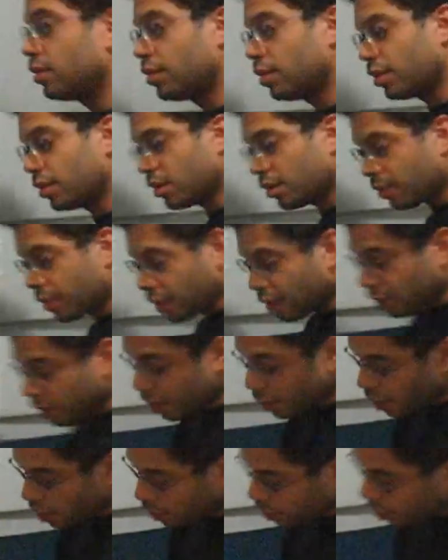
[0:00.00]
North
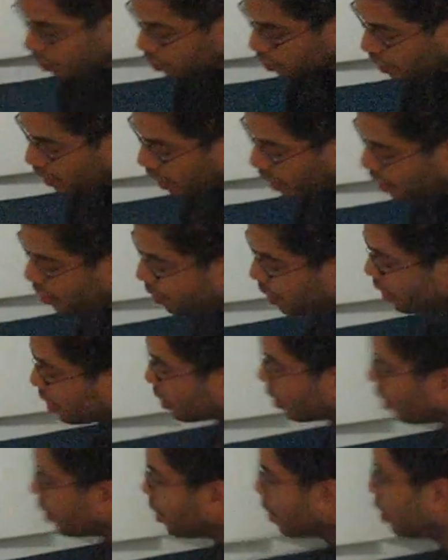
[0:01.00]
America, you go to Latin
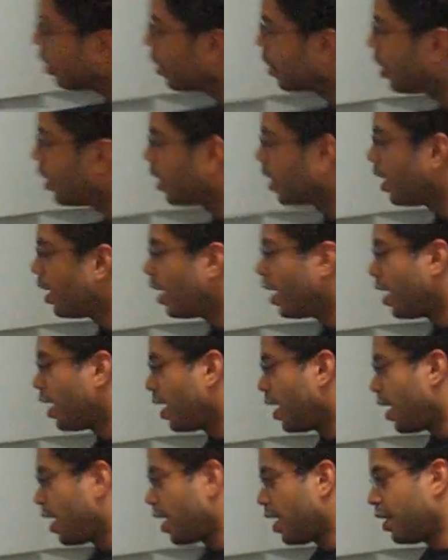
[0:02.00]
America,
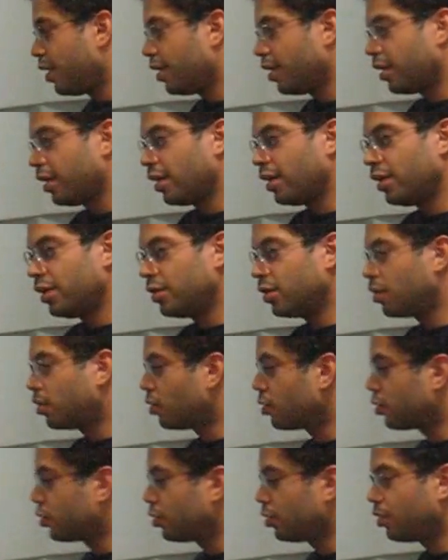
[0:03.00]
and you
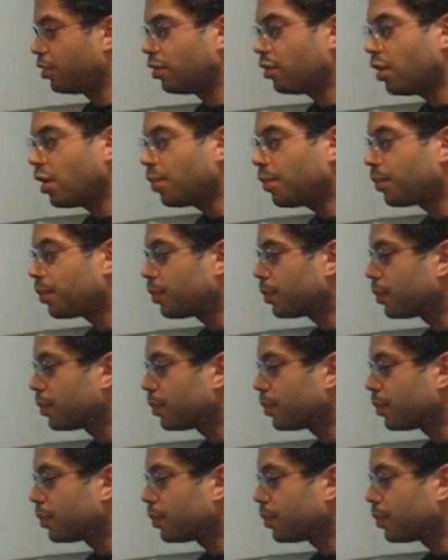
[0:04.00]
go to Europe,